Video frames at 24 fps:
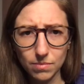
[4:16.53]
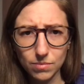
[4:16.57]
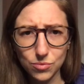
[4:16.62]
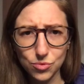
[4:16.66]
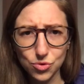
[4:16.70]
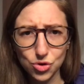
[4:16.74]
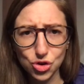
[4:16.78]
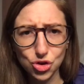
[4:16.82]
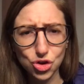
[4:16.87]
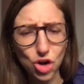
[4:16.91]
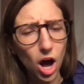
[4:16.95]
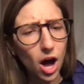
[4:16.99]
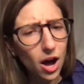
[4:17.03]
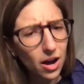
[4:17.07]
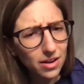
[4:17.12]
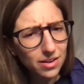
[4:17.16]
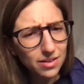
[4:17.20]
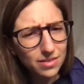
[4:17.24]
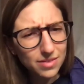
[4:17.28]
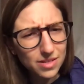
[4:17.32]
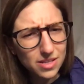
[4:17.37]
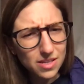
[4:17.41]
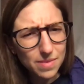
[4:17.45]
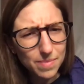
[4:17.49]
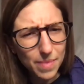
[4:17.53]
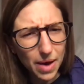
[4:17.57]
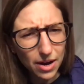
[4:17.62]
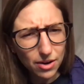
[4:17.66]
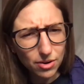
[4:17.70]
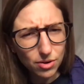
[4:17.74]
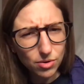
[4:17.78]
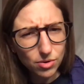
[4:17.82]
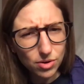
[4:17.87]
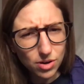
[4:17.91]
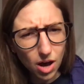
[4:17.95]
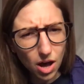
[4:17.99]
shock to the
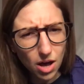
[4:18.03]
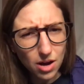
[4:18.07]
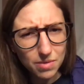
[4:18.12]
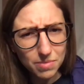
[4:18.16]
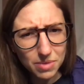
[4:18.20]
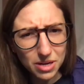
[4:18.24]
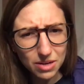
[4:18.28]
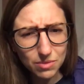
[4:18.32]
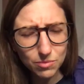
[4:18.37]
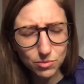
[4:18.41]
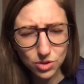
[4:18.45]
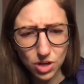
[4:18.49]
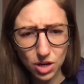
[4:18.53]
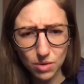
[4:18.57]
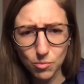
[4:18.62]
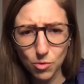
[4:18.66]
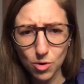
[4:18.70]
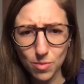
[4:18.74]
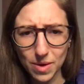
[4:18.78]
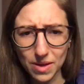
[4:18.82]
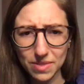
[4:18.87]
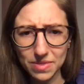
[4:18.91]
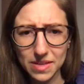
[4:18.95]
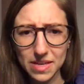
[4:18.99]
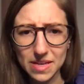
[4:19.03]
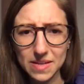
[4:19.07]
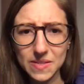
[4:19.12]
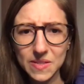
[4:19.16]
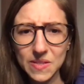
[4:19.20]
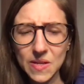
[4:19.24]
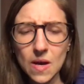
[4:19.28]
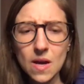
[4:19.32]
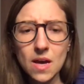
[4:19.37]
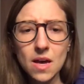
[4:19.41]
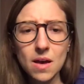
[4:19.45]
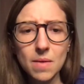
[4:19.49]
macroeconomy, and we'll talk more about these.
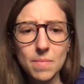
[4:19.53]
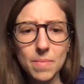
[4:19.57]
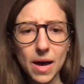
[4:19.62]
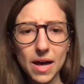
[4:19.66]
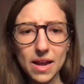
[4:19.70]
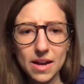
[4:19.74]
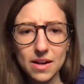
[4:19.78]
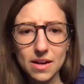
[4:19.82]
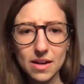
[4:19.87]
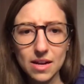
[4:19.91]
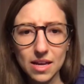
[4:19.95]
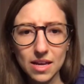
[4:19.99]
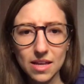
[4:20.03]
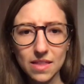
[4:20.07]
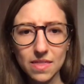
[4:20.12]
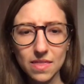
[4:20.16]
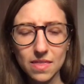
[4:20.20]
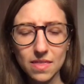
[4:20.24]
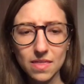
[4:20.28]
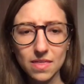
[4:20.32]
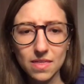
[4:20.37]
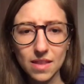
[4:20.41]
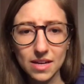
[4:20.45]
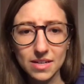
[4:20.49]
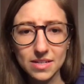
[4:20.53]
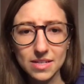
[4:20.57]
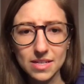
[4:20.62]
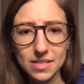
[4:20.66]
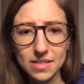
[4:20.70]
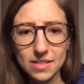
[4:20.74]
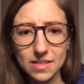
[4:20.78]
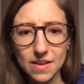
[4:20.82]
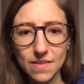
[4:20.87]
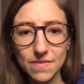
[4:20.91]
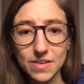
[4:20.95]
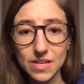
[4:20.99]
But in
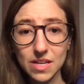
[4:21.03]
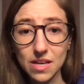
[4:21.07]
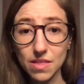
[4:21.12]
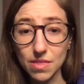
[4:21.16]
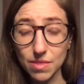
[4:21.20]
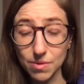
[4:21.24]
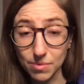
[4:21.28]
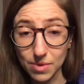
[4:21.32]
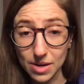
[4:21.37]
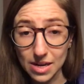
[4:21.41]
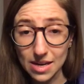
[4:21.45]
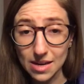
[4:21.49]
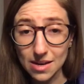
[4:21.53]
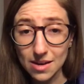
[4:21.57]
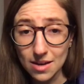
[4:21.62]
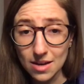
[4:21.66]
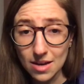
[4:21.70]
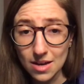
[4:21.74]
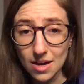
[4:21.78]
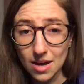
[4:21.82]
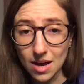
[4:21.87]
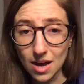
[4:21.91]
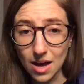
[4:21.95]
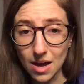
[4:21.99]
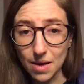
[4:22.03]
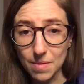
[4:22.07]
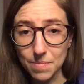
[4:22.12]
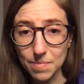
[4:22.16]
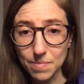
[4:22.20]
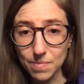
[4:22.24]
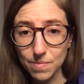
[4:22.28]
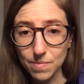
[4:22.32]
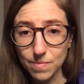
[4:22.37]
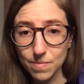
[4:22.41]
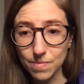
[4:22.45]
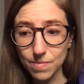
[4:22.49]
1973, um,
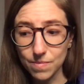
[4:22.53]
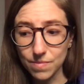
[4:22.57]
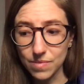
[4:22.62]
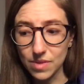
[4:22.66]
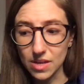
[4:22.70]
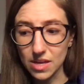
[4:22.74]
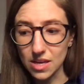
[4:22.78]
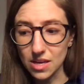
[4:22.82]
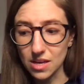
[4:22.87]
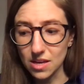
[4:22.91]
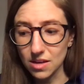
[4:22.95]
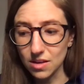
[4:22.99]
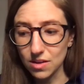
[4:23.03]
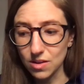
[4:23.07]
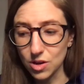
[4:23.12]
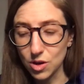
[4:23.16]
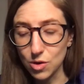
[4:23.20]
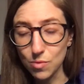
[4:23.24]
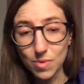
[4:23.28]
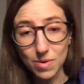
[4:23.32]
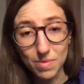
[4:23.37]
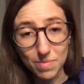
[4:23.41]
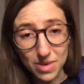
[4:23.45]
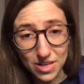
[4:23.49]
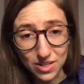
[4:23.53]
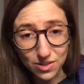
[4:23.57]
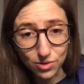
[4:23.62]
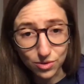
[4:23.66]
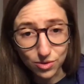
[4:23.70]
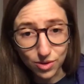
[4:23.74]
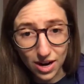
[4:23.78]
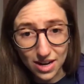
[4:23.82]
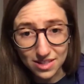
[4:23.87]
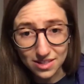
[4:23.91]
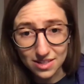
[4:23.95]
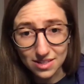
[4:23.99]
the Cuban Missile
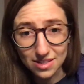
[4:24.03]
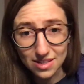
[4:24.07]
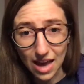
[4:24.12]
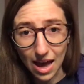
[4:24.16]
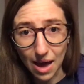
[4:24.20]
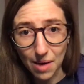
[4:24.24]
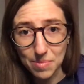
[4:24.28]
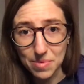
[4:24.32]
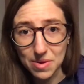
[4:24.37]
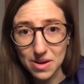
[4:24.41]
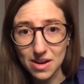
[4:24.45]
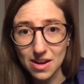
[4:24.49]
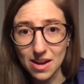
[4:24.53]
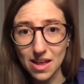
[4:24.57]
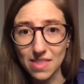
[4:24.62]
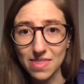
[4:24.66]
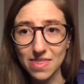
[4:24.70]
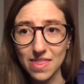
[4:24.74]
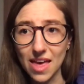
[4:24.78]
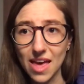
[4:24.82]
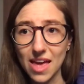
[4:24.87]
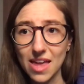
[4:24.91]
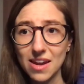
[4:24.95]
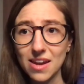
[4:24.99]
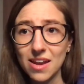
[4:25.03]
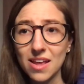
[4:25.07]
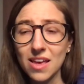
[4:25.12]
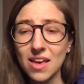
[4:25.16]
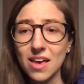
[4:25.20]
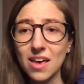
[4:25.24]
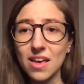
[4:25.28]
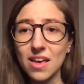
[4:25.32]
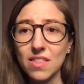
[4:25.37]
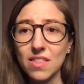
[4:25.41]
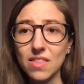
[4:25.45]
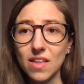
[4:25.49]
Crisis happened, and then
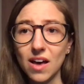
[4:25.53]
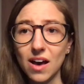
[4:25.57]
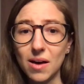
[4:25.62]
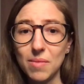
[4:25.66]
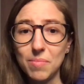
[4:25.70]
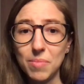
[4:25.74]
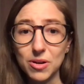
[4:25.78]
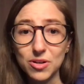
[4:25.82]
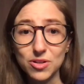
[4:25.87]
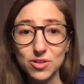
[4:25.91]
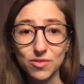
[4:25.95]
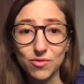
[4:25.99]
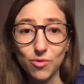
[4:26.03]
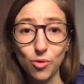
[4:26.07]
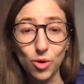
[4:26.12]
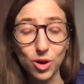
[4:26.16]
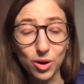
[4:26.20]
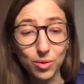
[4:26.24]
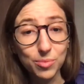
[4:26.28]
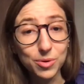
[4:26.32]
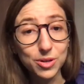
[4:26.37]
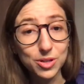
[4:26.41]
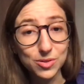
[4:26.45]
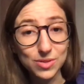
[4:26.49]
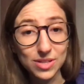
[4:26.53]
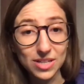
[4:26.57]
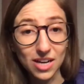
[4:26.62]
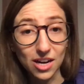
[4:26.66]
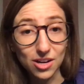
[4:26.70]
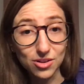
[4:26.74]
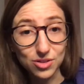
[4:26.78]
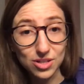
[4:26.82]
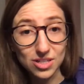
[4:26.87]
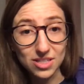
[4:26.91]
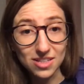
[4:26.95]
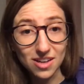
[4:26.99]
a bunch of oil-producing
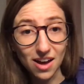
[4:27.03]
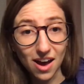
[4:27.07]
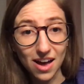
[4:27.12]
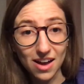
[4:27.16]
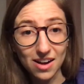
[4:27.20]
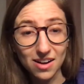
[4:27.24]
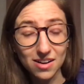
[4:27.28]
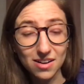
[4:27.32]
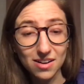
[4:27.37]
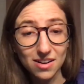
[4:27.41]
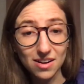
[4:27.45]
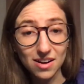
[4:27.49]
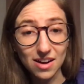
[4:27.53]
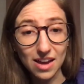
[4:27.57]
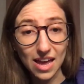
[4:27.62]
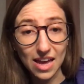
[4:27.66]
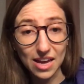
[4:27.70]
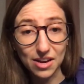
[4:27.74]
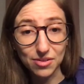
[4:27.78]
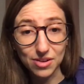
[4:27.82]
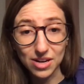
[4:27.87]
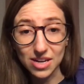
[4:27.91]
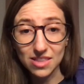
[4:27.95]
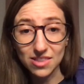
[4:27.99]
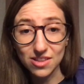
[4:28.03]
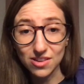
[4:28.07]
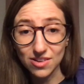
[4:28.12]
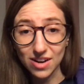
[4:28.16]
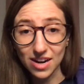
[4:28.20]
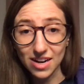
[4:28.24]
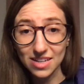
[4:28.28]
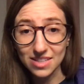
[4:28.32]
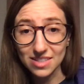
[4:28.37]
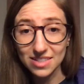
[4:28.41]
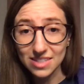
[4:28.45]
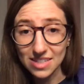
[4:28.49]
countries got angry at the
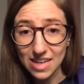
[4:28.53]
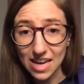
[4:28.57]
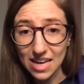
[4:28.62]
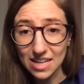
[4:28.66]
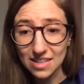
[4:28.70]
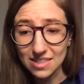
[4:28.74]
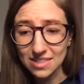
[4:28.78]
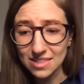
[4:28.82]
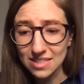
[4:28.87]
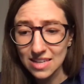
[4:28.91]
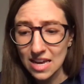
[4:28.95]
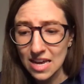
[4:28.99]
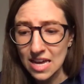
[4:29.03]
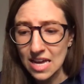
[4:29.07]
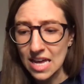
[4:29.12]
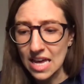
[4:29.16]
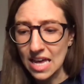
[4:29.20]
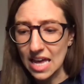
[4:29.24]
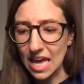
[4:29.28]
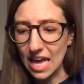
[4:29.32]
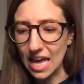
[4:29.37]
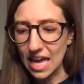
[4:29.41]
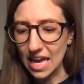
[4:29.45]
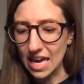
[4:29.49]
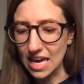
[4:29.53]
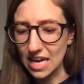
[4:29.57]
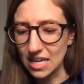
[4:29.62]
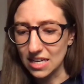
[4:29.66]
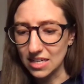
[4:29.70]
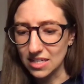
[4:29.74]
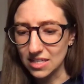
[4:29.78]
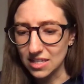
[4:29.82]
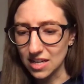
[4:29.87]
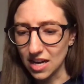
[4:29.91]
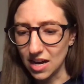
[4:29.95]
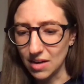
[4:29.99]
United States
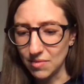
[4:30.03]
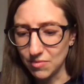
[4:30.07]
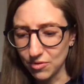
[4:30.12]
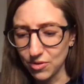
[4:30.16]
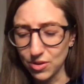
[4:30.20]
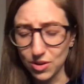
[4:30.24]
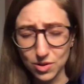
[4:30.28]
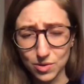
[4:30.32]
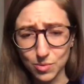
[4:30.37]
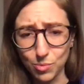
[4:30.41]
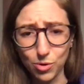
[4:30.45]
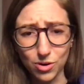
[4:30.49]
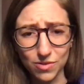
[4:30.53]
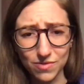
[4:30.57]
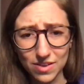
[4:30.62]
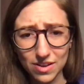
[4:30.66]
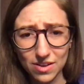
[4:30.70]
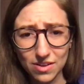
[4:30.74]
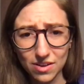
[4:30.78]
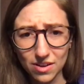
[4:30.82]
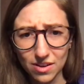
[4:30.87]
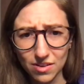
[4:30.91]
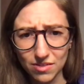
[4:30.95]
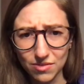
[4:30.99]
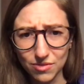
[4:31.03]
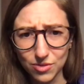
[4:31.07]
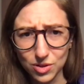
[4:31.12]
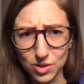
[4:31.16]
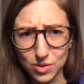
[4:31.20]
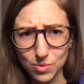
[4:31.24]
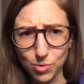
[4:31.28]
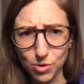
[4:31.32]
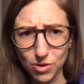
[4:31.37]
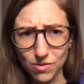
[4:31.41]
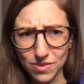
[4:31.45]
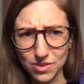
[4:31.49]
and uh, for their support of, uh, for
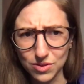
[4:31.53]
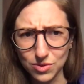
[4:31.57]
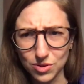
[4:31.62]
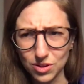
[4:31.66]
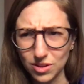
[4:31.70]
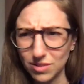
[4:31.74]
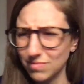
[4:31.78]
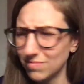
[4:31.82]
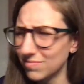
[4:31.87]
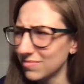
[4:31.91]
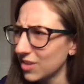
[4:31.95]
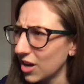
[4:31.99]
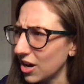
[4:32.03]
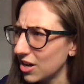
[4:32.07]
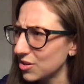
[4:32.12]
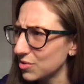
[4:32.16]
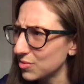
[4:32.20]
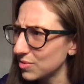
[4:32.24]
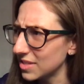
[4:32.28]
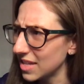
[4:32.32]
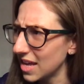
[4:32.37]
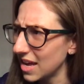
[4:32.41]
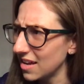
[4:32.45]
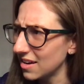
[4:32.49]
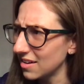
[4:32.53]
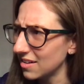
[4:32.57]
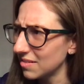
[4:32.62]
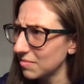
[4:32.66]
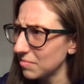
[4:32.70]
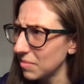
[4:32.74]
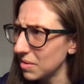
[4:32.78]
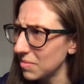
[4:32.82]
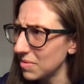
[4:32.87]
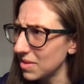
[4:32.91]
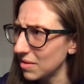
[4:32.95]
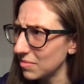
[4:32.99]
support of Israel. Gosh, was that
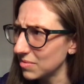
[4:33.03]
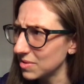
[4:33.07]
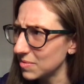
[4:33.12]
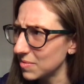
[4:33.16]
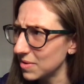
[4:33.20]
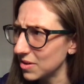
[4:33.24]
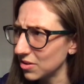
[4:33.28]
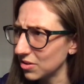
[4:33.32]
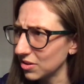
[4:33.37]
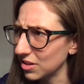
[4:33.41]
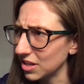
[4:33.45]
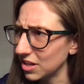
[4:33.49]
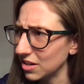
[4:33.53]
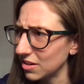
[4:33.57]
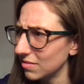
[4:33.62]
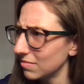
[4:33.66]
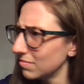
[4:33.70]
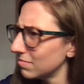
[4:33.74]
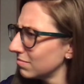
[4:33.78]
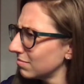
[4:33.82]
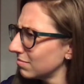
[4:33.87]
maybe that must have been earlier.